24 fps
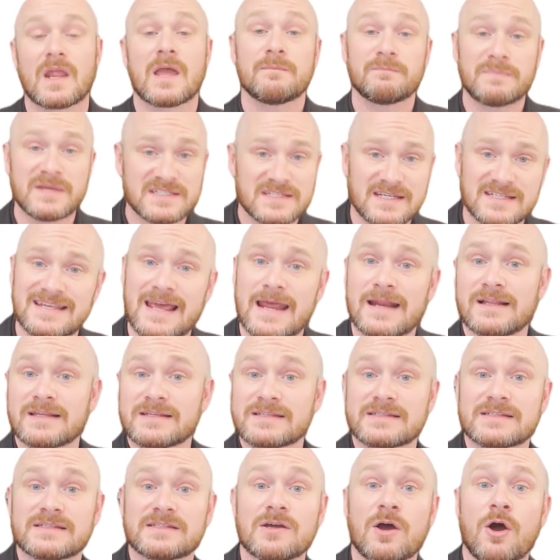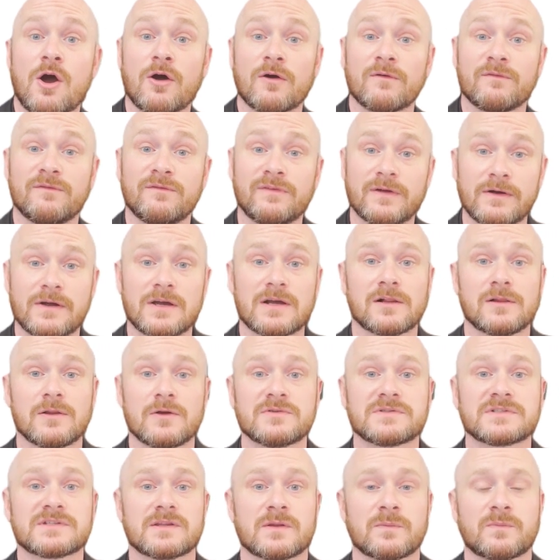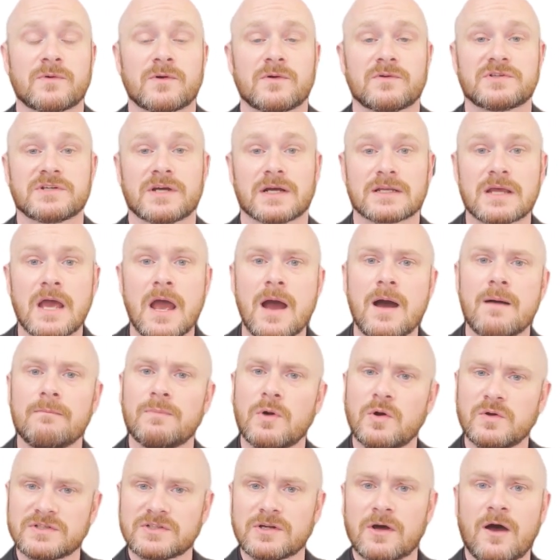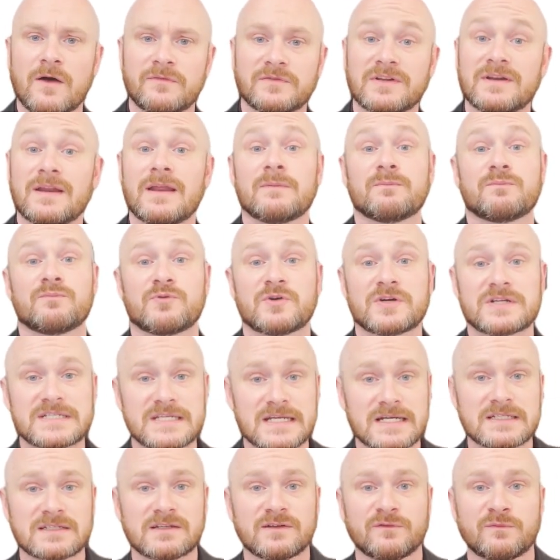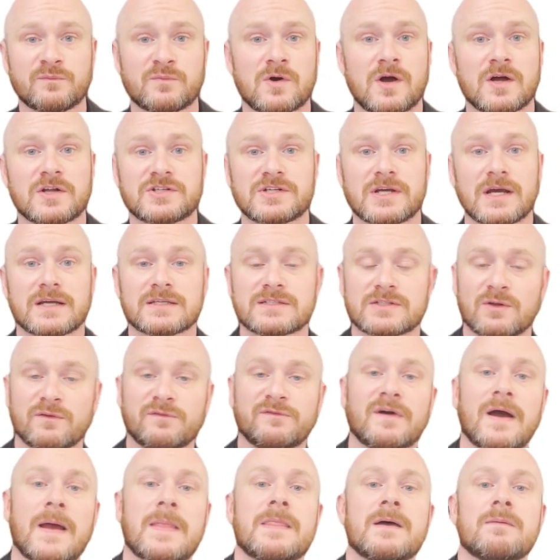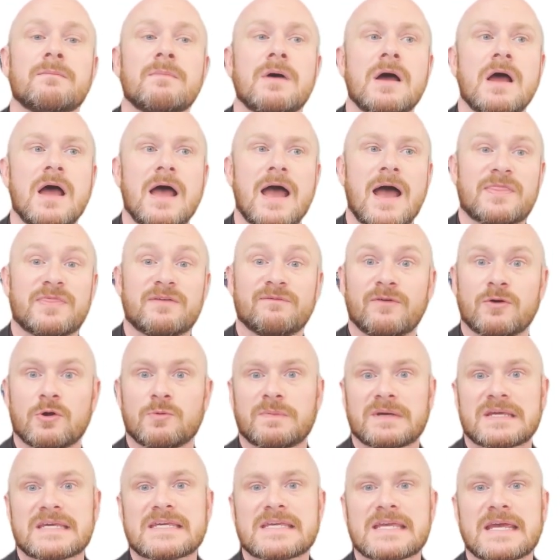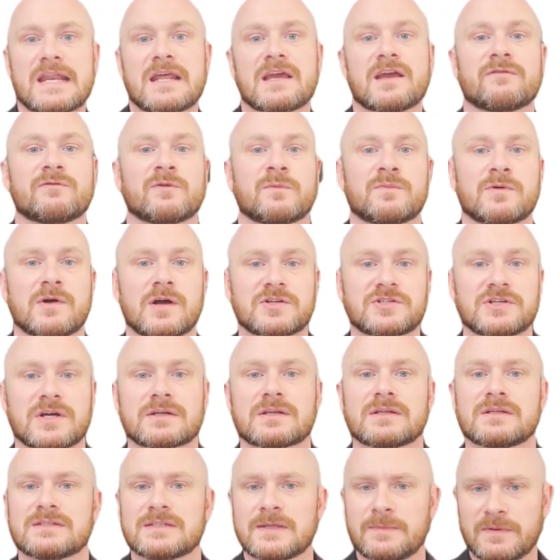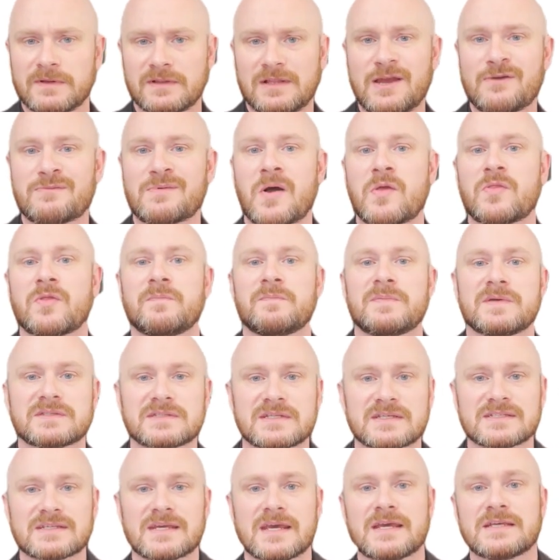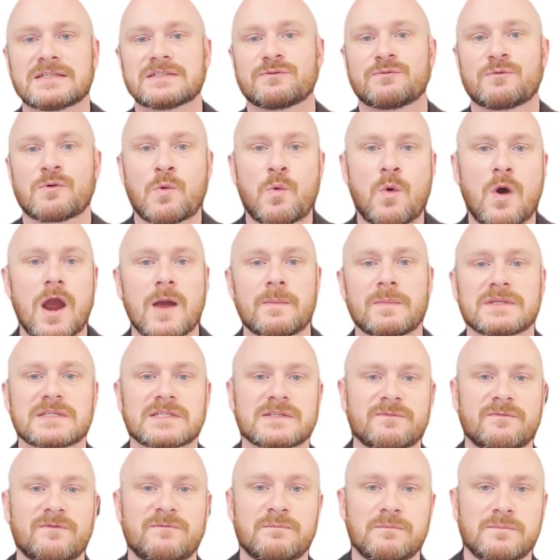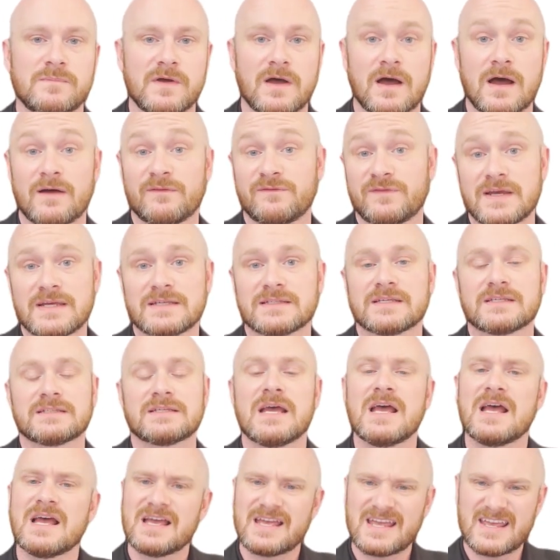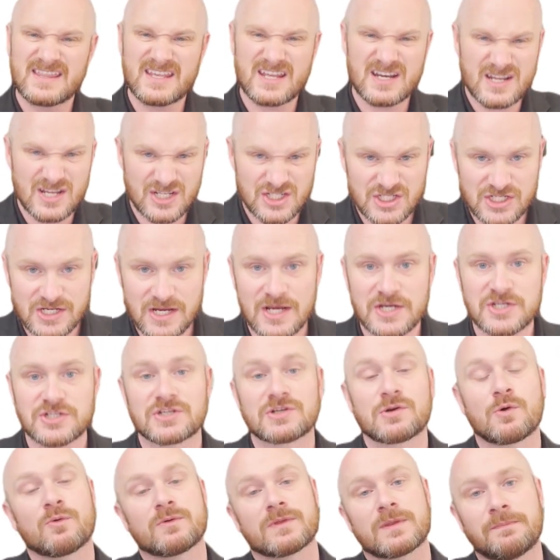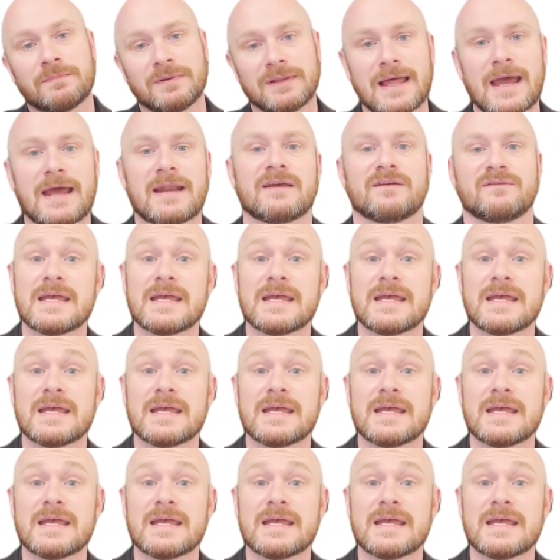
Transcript: Business analysts are very close to the project. Most often in predictive projects, you'll find them at the very beginning of a project, typically around the business case and requirements phases, in the initiation or the planning.